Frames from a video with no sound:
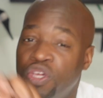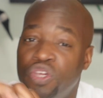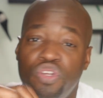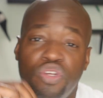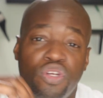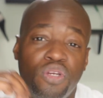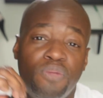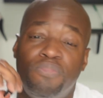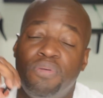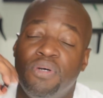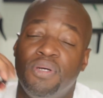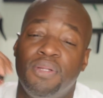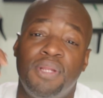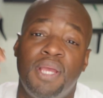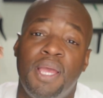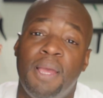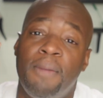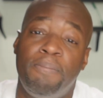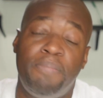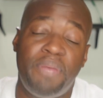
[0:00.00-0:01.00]
you can put
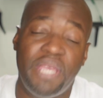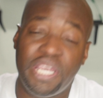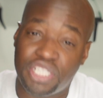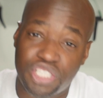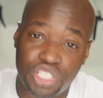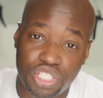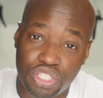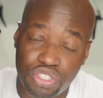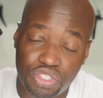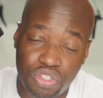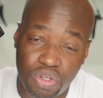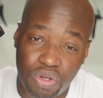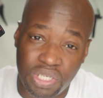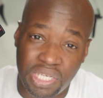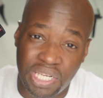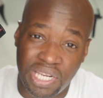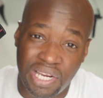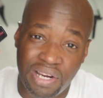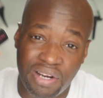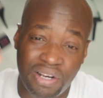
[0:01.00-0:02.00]
pictures on
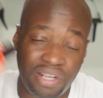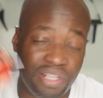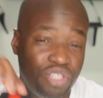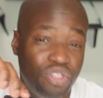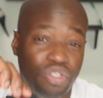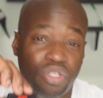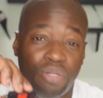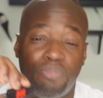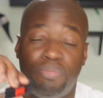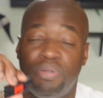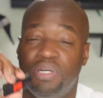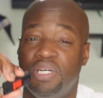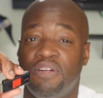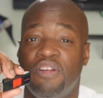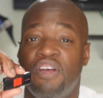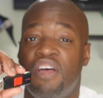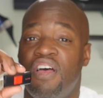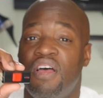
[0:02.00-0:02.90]
there, you can put